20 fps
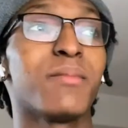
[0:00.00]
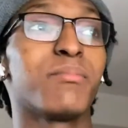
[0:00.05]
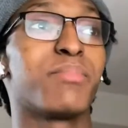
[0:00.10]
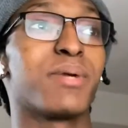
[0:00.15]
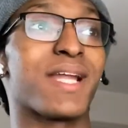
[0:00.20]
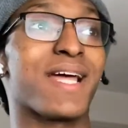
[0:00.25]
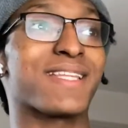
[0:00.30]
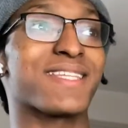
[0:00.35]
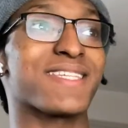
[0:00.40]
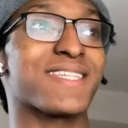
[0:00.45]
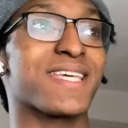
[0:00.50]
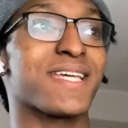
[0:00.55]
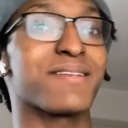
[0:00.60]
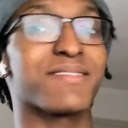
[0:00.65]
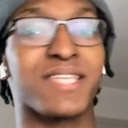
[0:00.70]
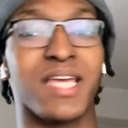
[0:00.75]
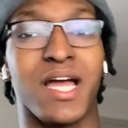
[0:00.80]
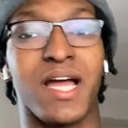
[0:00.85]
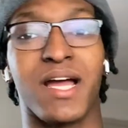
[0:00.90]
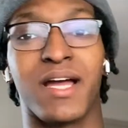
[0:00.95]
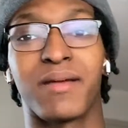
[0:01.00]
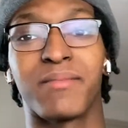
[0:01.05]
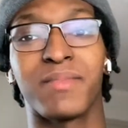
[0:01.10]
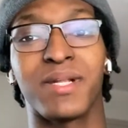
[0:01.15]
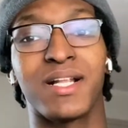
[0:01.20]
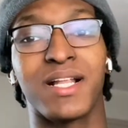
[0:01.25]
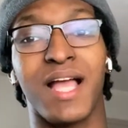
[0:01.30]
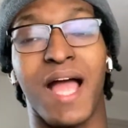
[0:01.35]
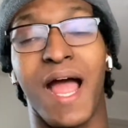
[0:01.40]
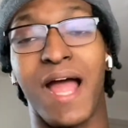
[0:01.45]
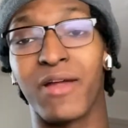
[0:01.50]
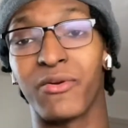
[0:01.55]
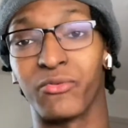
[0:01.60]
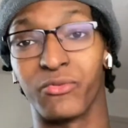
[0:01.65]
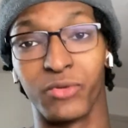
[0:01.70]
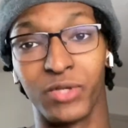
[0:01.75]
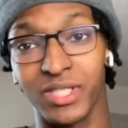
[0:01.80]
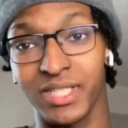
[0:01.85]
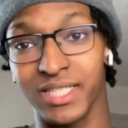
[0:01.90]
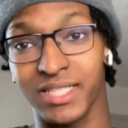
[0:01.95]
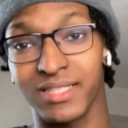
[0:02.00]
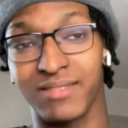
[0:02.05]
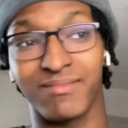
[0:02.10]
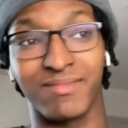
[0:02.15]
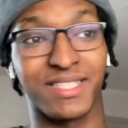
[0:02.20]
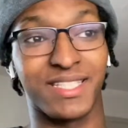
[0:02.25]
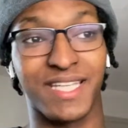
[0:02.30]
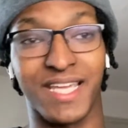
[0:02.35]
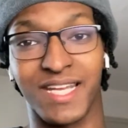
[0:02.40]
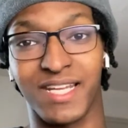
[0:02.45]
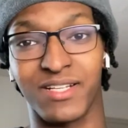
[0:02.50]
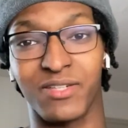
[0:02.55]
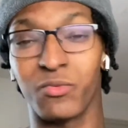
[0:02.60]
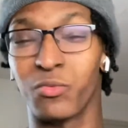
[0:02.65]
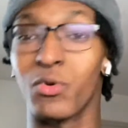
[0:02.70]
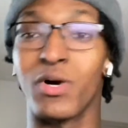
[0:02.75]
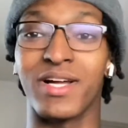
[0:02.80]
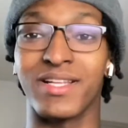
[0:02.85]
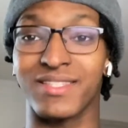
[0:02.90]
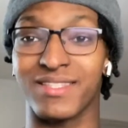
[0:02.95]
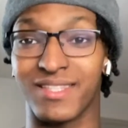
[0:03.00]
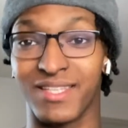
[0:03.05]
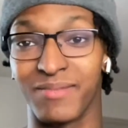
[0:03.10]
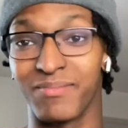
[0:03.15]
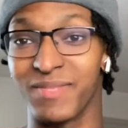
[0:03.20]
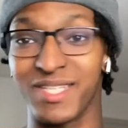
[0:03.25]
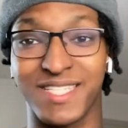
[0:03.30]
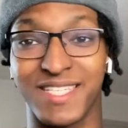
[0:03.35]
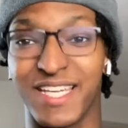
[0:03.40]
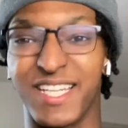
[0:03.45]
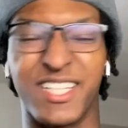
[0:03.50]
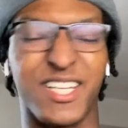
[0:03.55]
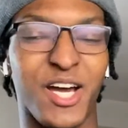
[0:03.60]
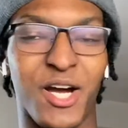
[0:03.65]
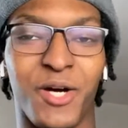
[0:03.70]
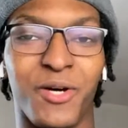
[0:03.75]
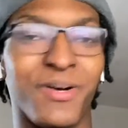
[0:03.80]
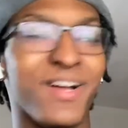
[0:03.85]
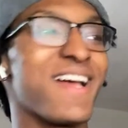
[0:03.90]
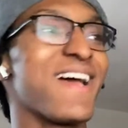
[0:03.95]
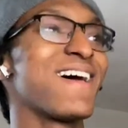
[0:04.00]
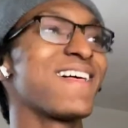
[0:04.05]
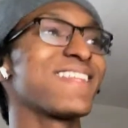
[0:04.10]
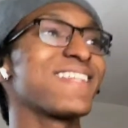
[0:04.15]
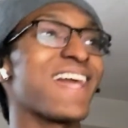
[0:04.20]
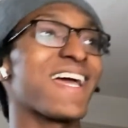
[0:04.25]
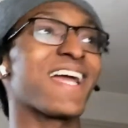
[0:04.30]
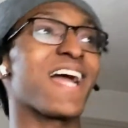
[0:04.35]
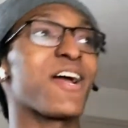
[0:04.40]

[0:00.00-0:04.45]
But at the same time, I really didn't want them to say no. Like I